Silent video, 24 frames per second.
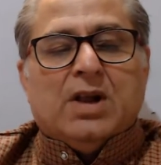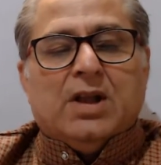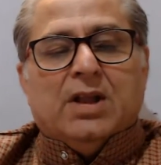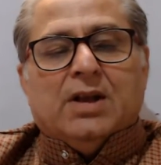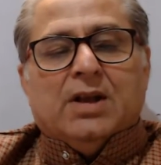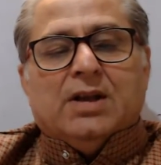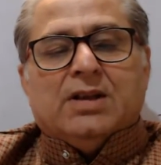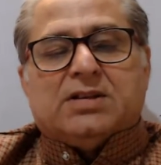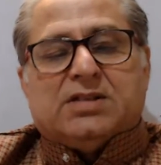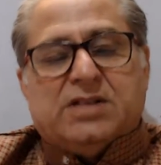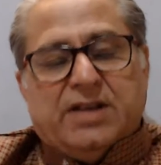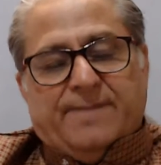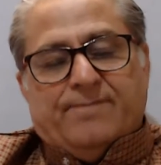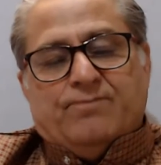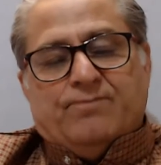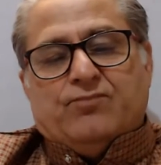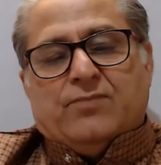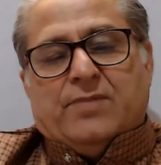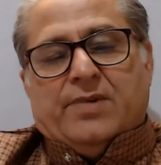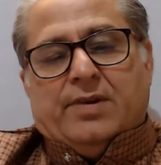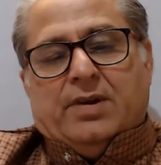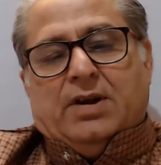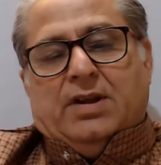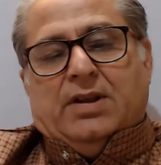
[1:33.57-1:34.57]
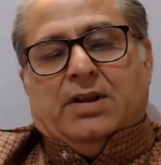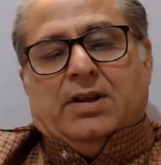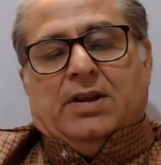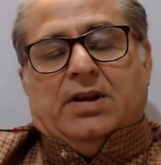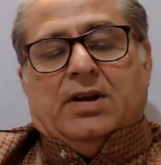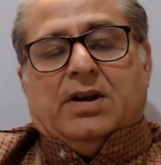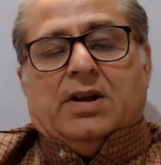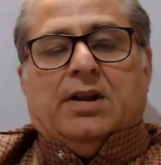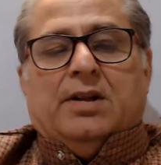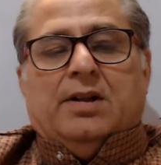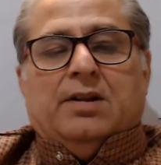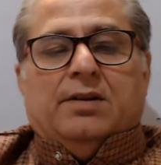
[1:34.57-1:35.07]
See,
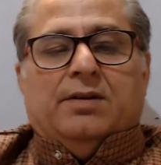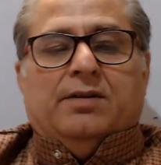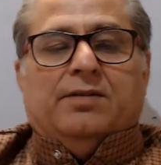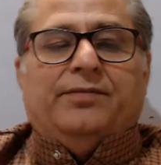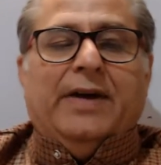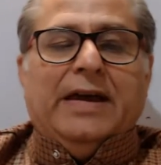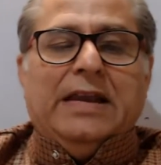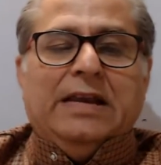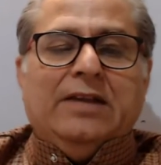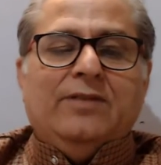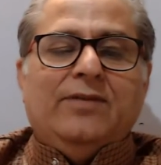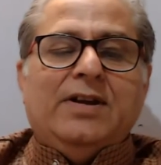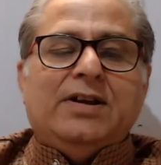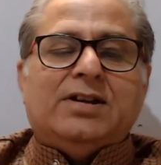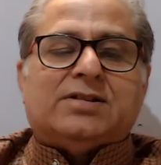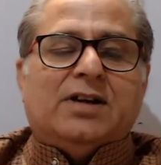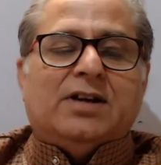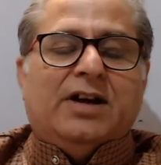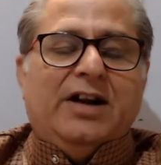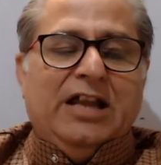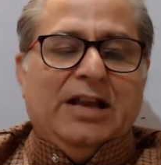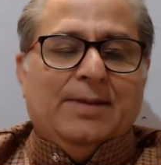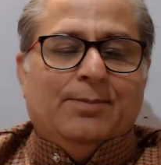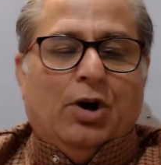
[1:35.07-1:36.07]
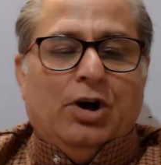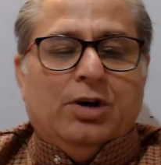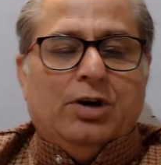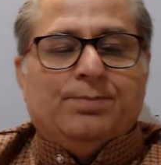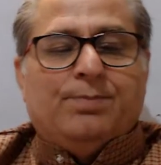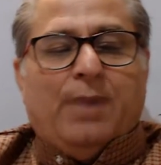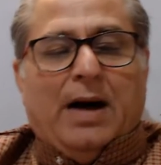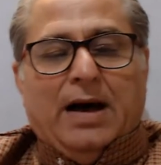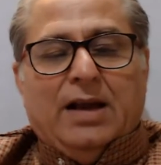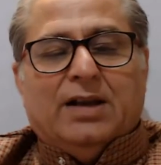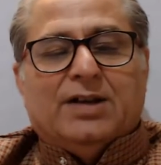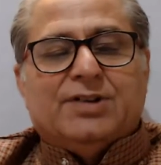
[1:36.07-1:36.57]
when we study about
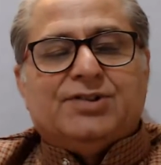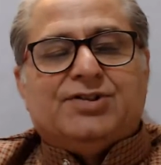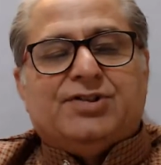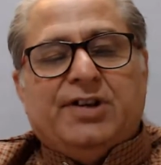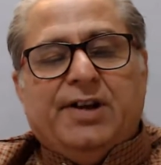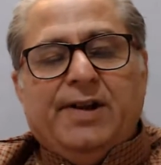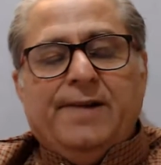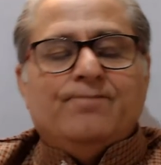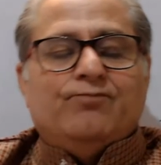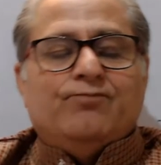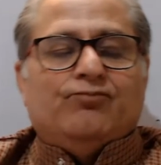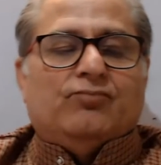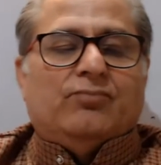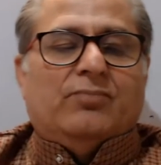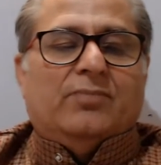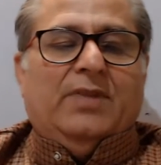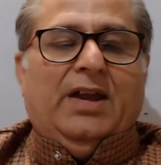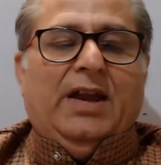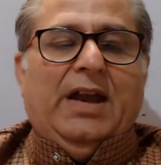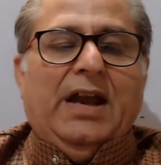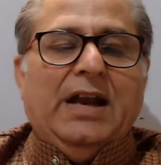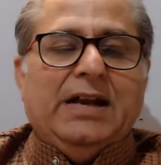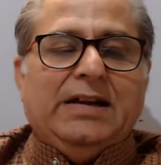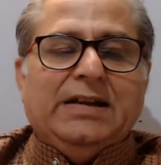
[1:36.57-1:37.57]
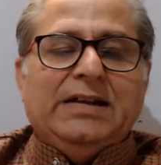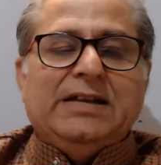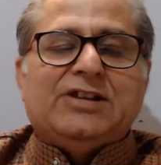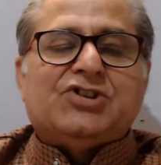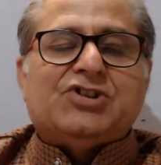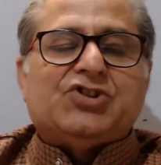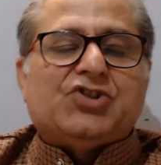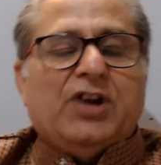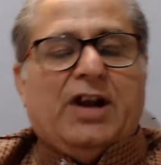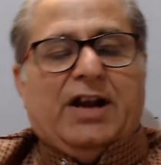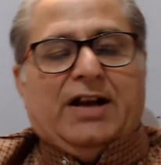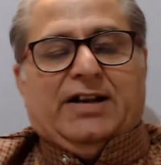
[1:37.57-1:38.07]
biology, it is
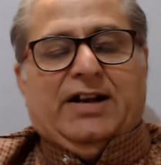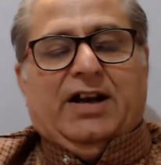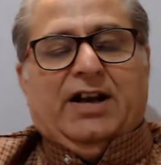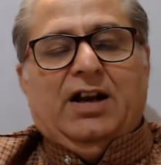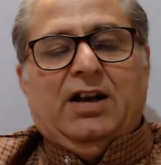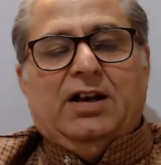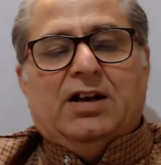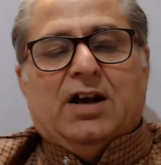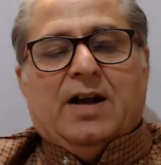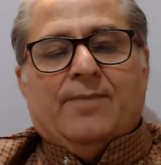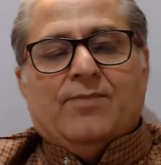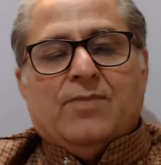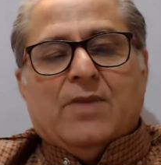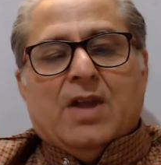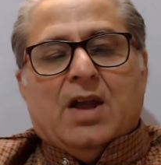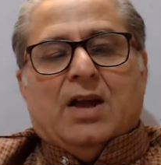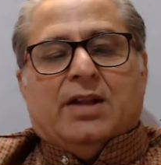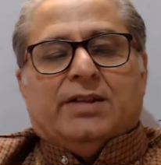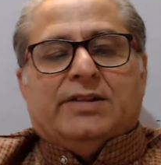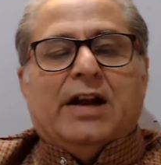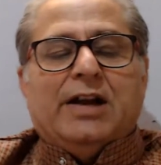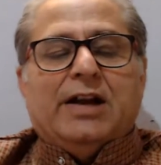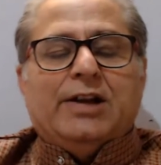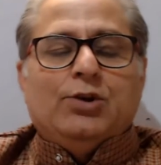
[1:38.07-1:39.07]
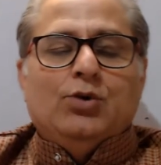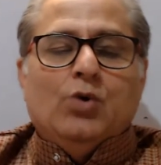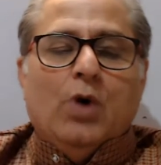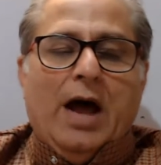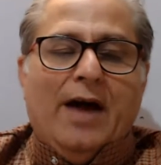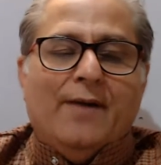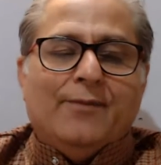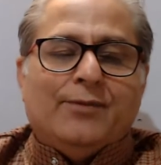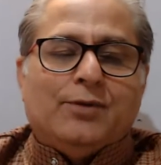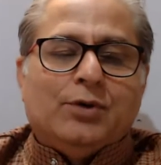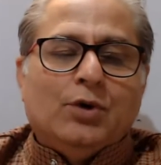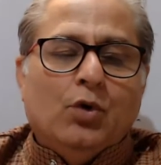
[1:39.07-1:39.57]
stated that you
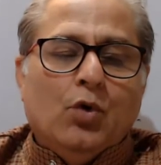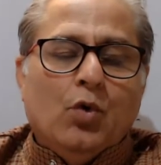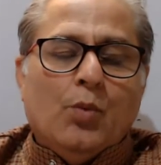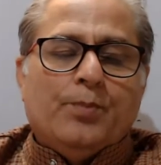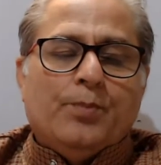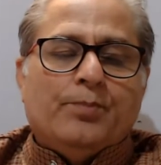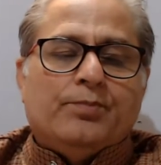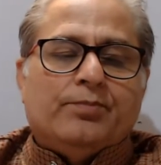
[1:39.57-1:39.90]
have to